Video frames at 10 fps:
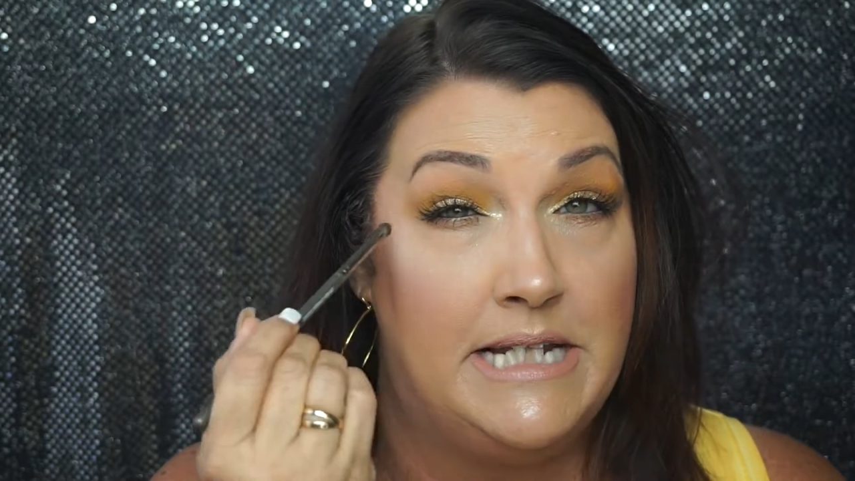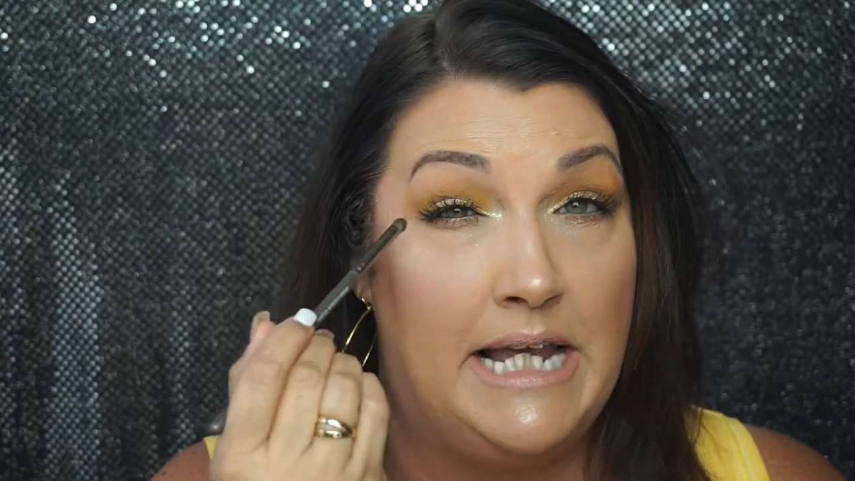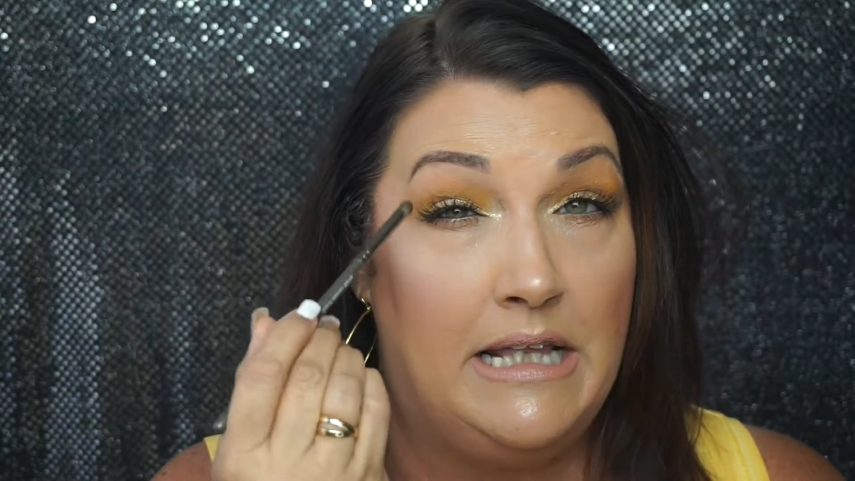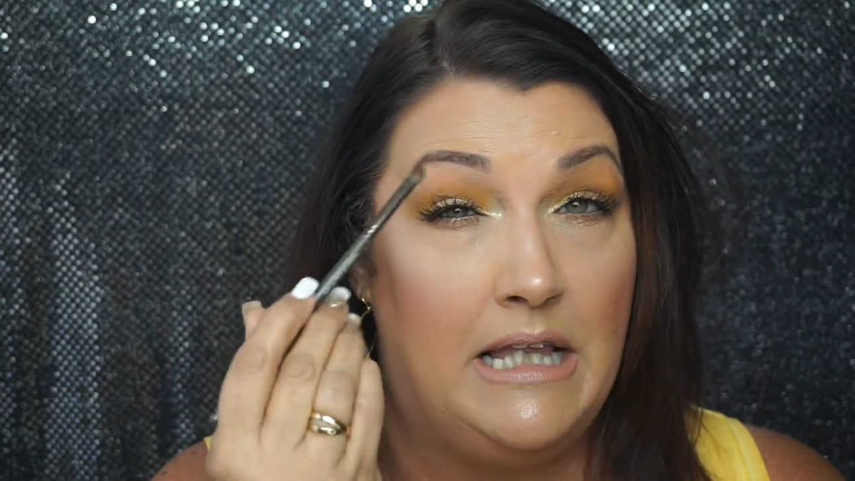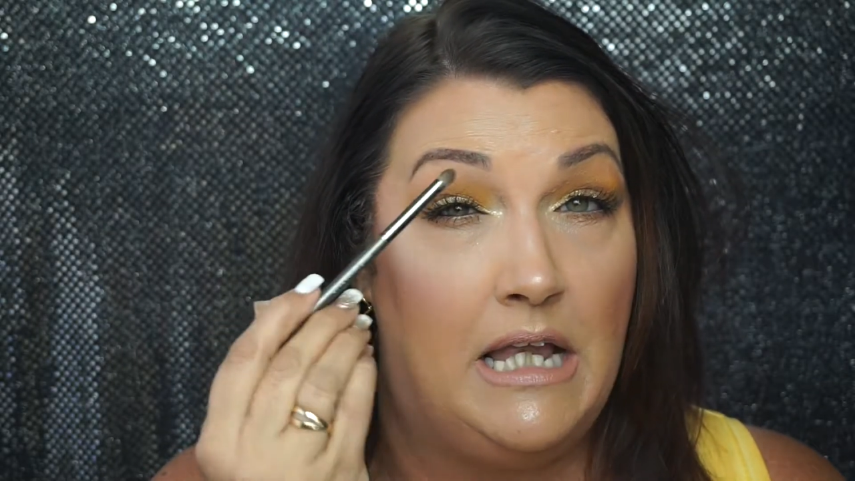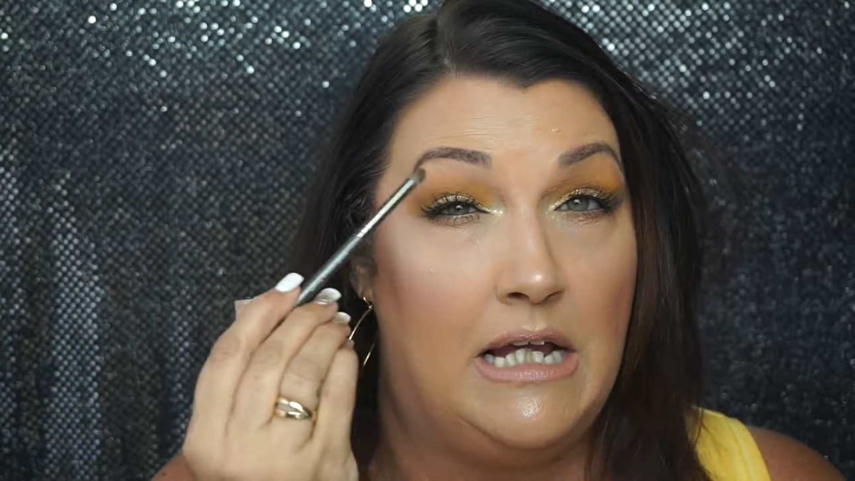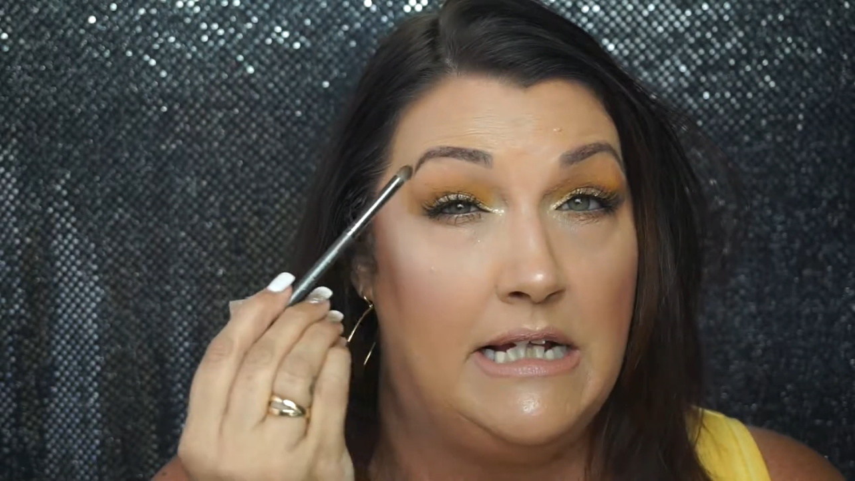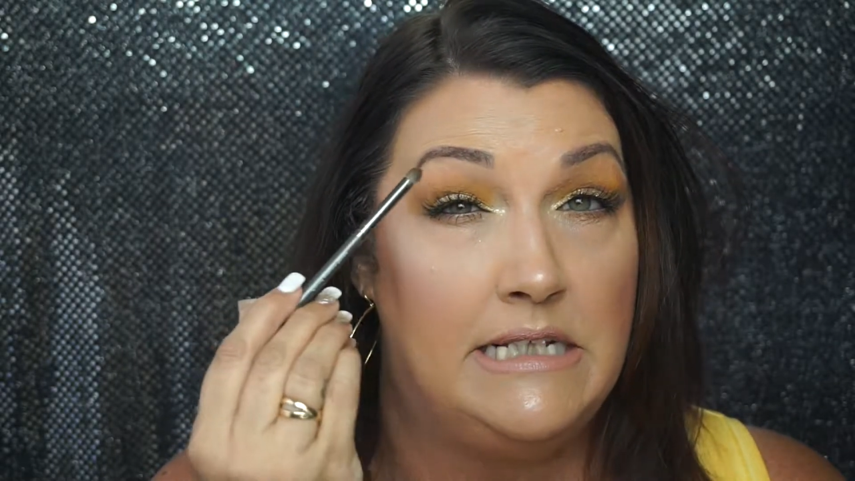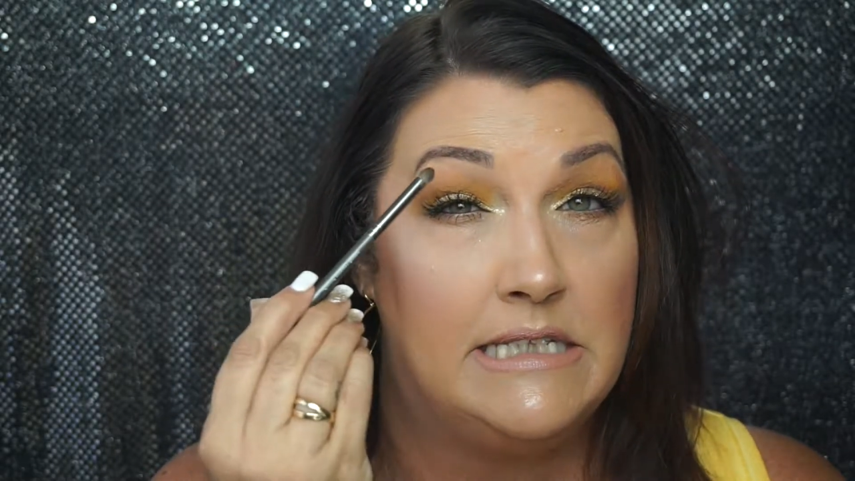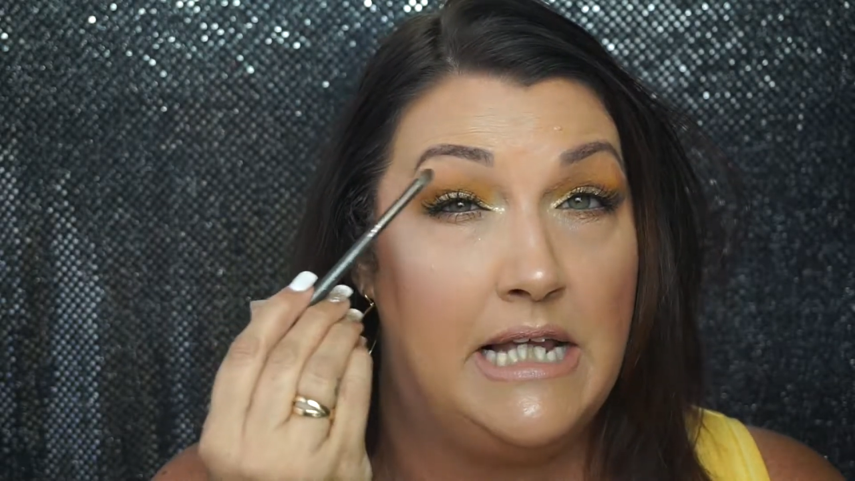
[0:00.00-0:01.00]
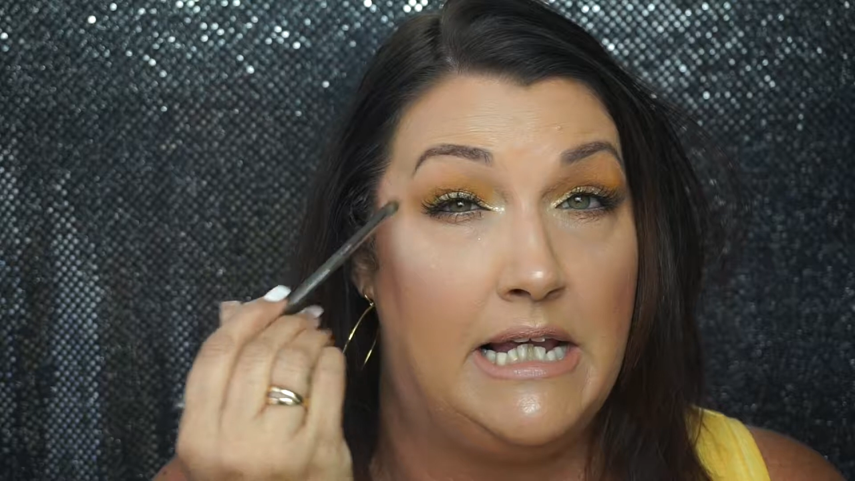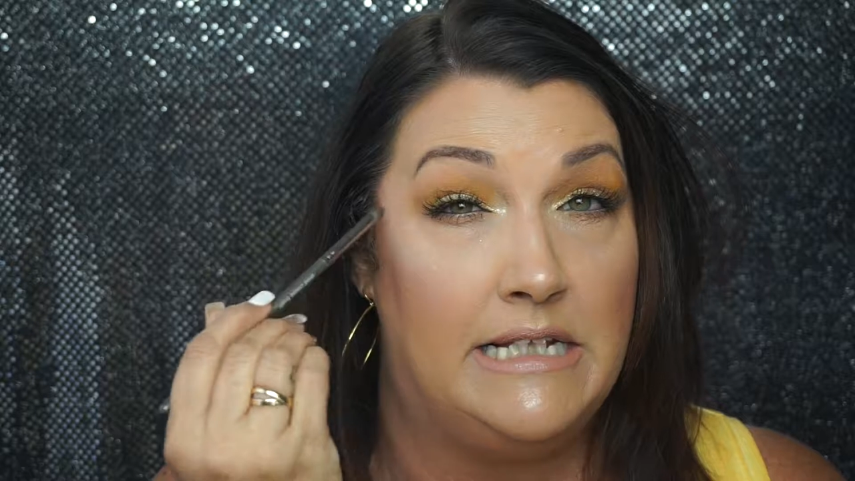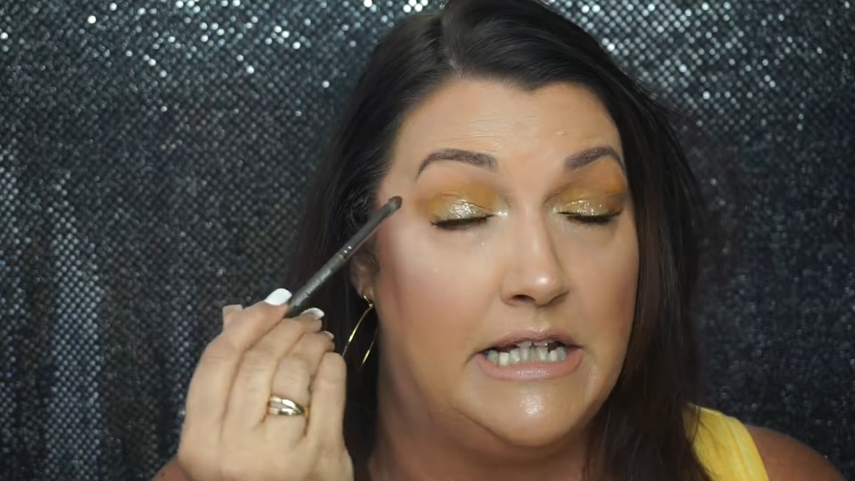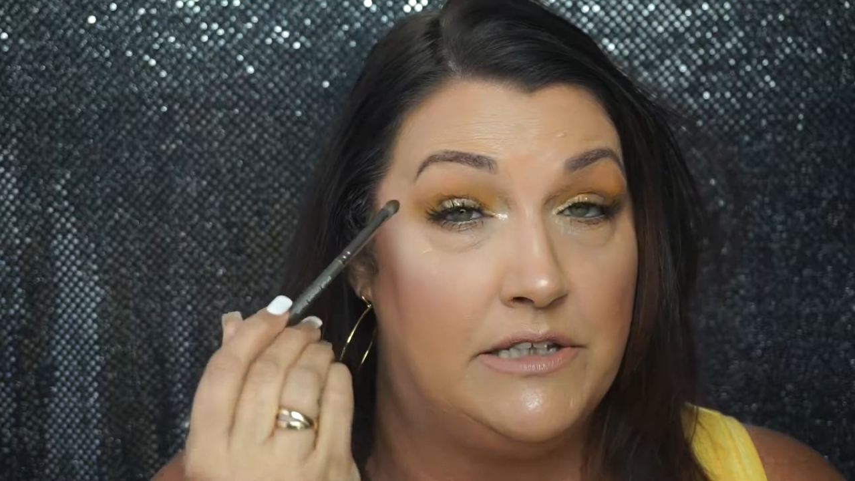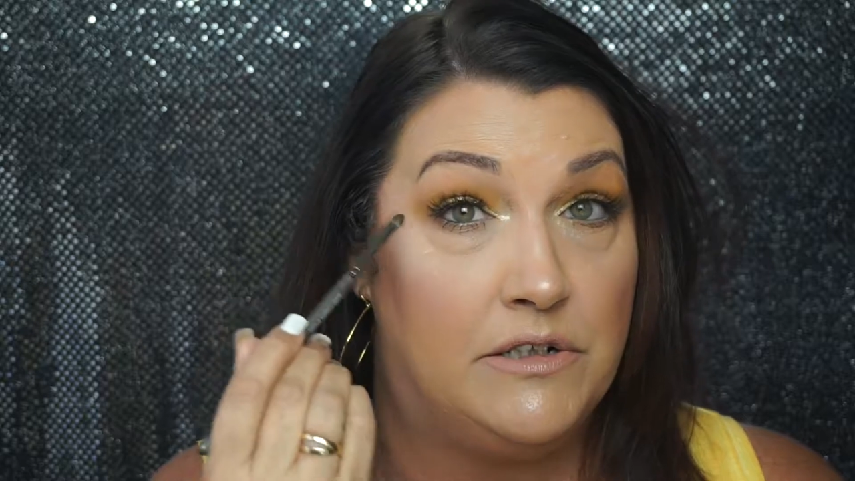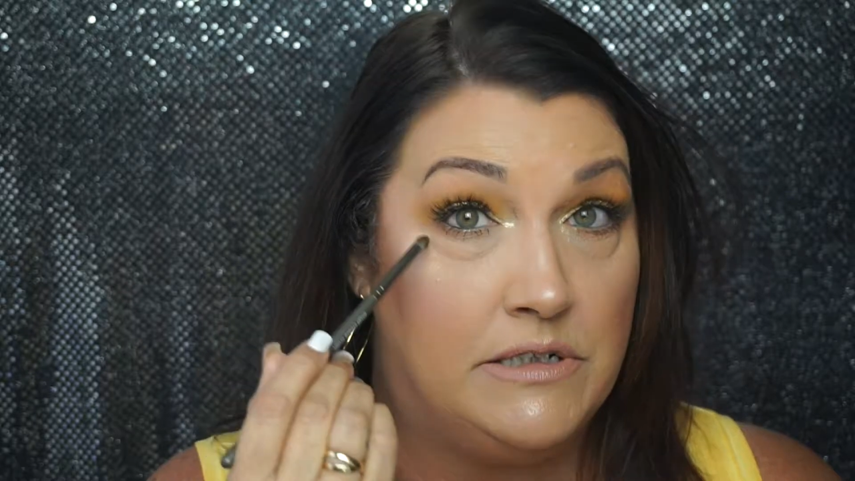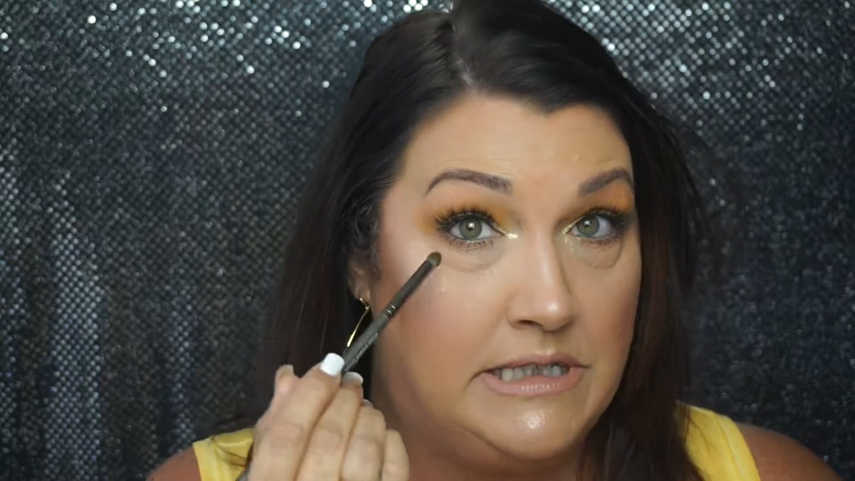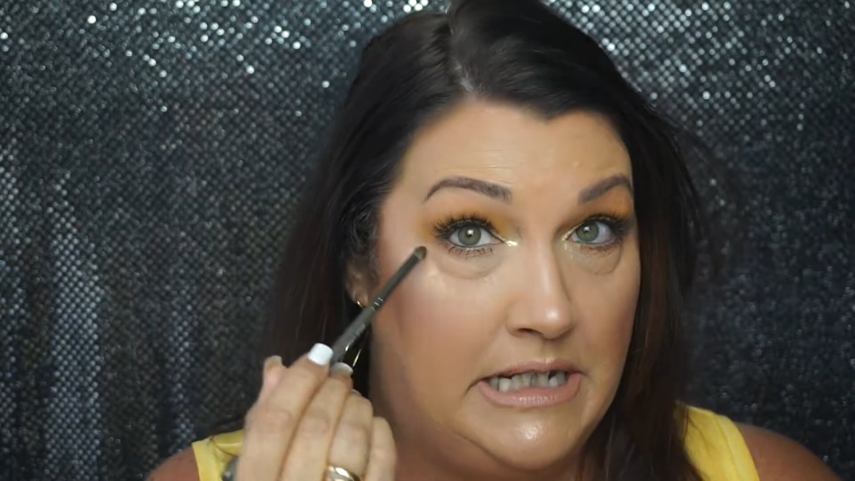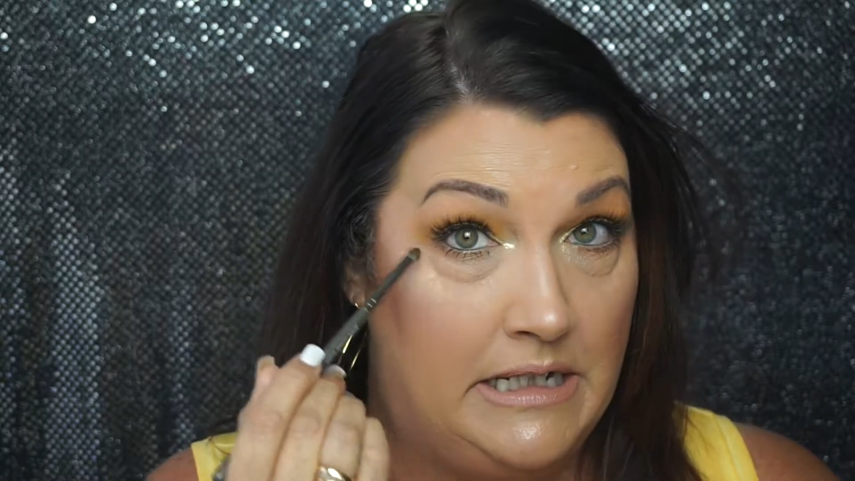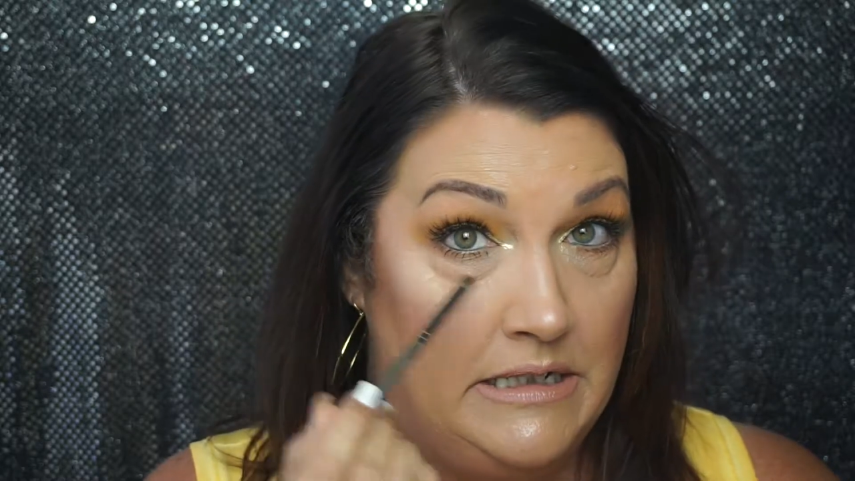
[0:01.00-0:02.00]
Tan Lines and Desert
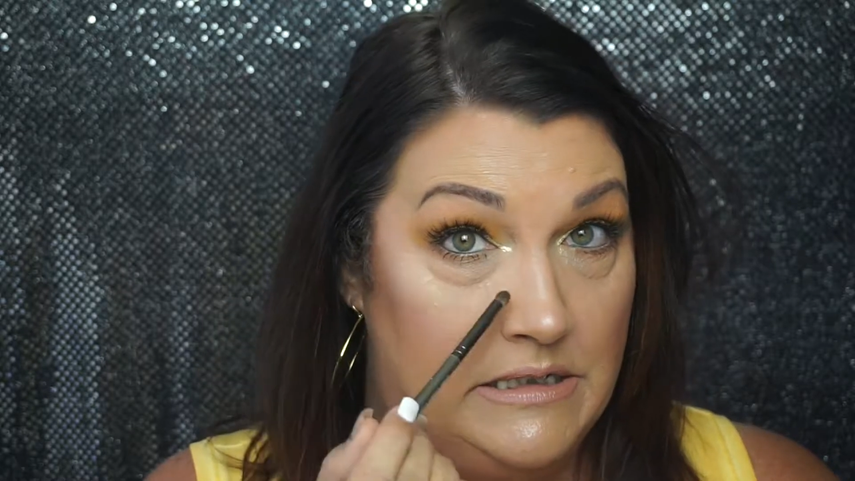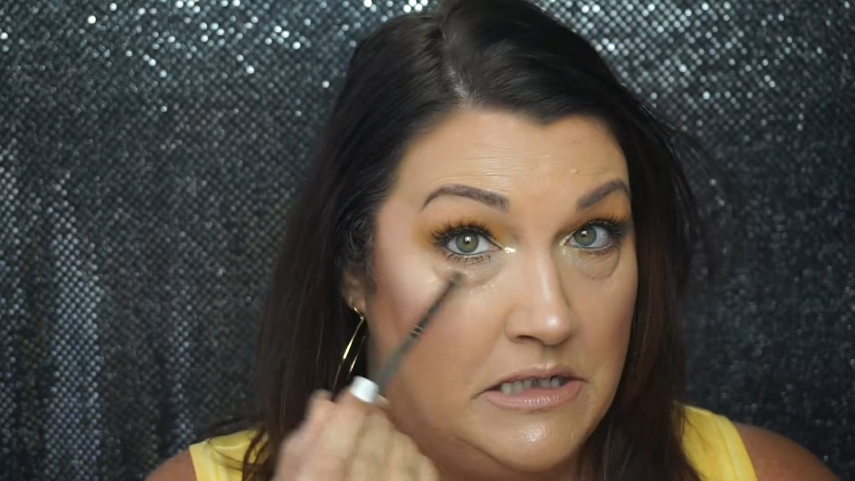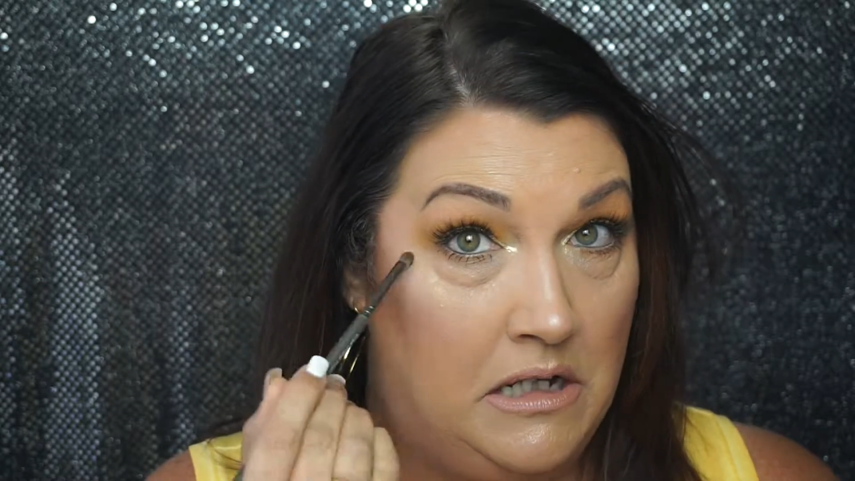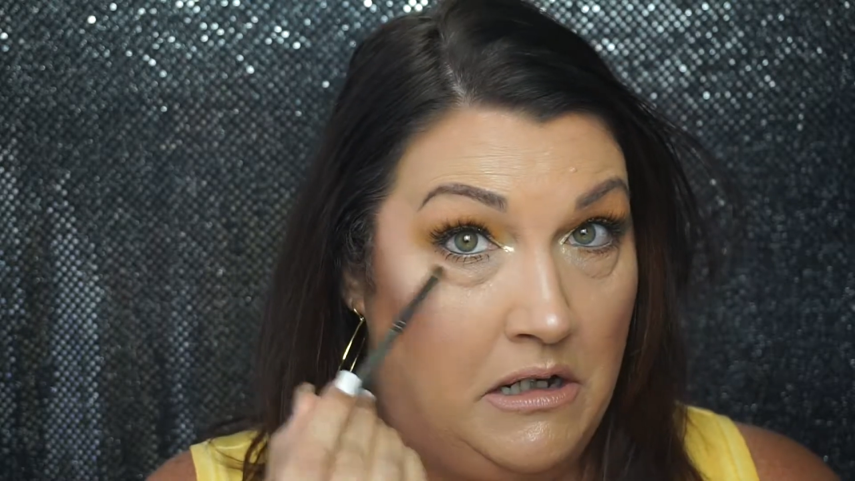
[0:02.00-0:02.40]
Sands,